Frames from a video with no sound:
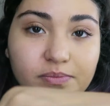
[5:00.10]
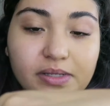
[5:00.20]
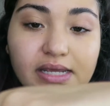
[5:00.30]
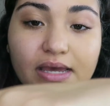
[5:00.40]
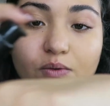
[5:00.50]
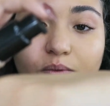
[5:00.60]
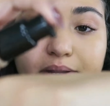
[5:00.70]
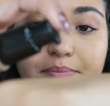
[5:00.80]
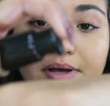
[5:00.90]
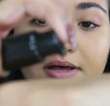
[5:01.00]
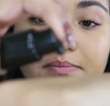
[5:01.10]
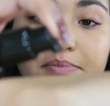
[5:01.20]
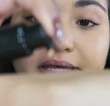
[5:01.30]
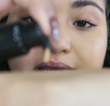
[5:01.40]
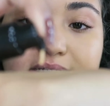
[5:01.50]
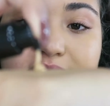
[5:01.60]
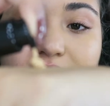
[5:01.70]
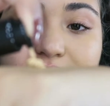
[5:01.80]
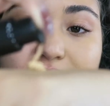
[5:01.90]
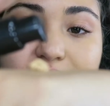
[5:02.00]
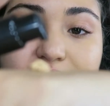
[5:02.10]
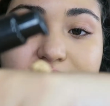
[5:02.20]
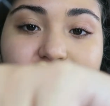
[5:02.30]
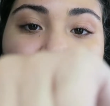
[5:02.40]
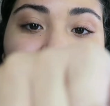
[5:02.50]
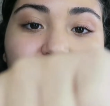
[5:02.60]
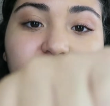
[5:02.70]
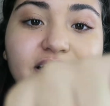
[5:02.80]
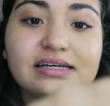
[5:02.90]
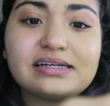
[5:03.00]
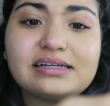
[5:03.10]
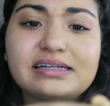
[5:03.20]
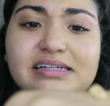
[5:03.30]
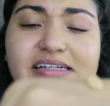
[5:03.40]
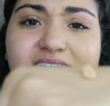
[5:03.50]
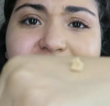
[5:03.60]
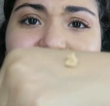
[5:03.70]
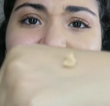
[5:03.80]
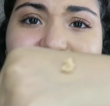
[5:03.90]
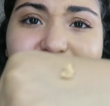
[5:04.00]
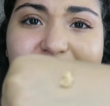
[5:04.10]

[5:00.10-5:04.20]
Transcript: I'm gonna get one pump like I did on the other side. Ugh, I feel